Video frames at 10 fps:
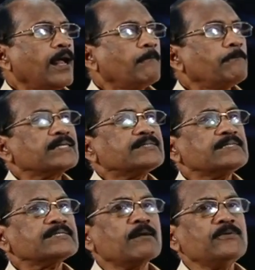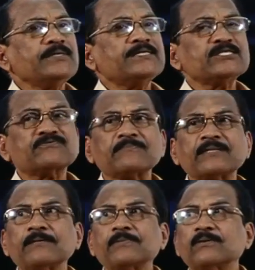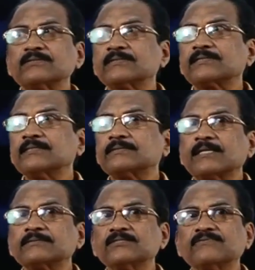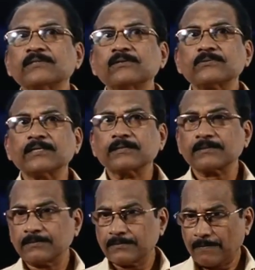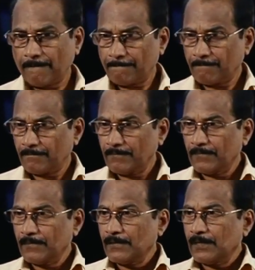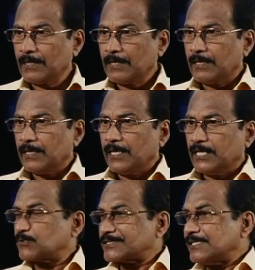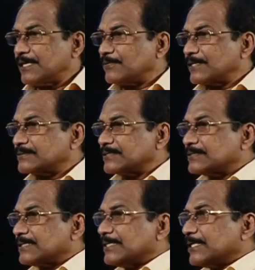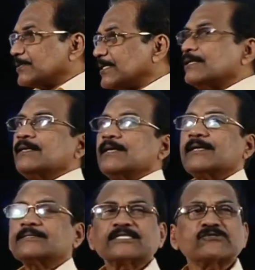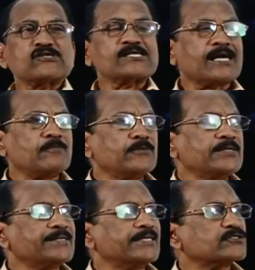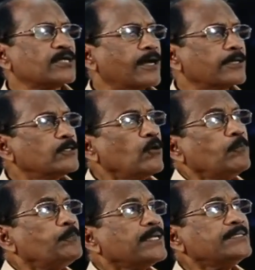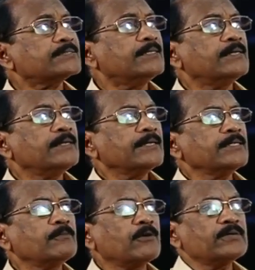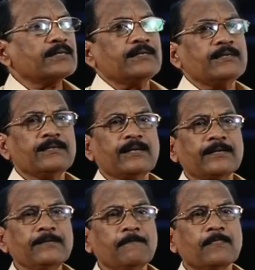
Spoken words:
Purchase commodities from there because the sales tax is very low there. Especially our essential day-to-day essential commodities are low priced in the boundary line.